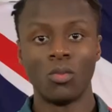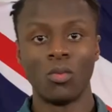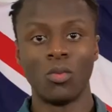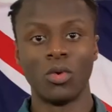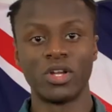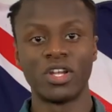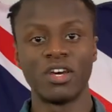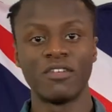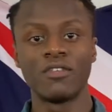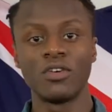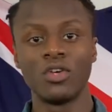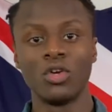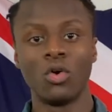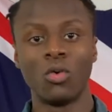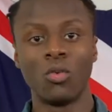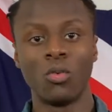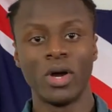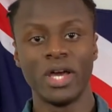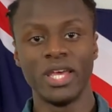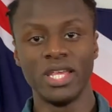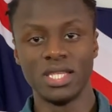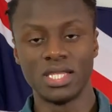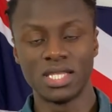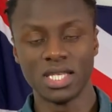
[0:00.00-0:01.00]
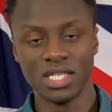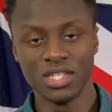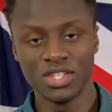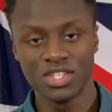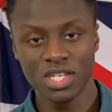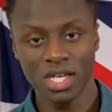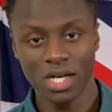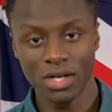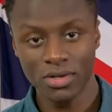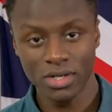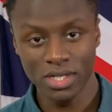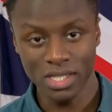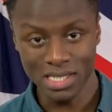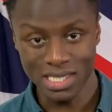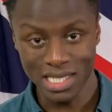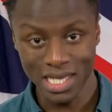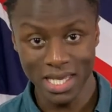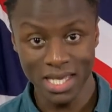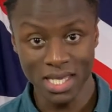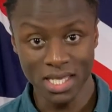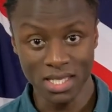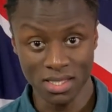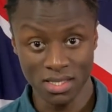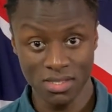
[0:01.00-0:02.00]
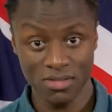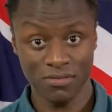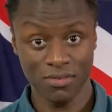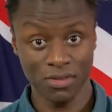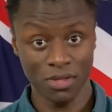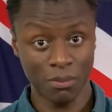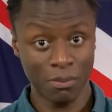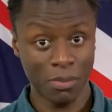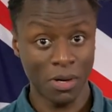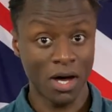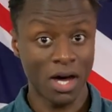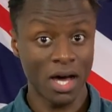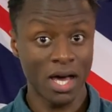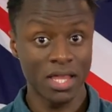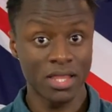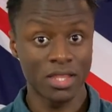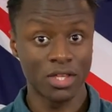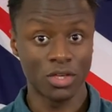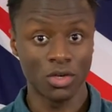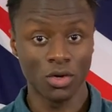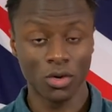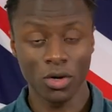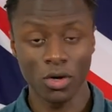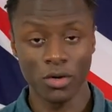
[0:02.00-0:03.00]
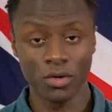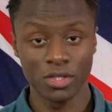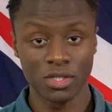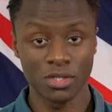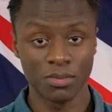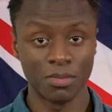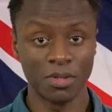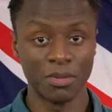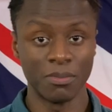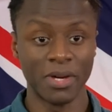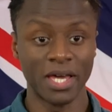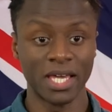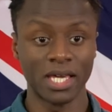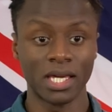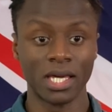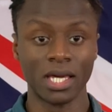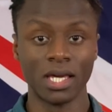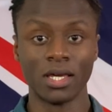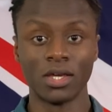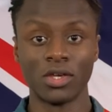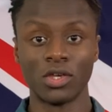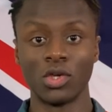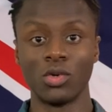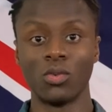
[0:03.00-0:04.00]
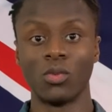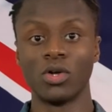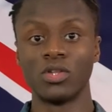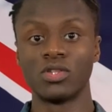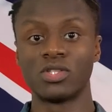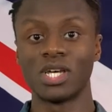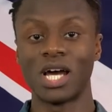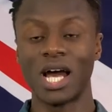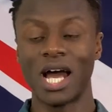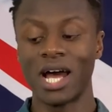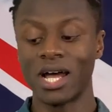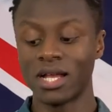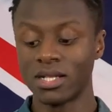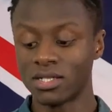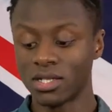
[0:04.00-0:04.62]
Whatever your weight in cherries is for the pie that you're going to be making, you want to add